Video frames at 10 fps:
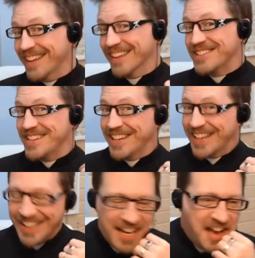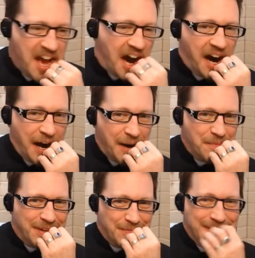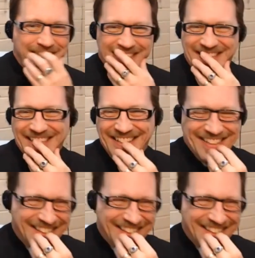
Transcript: they let you in. Yeah. Because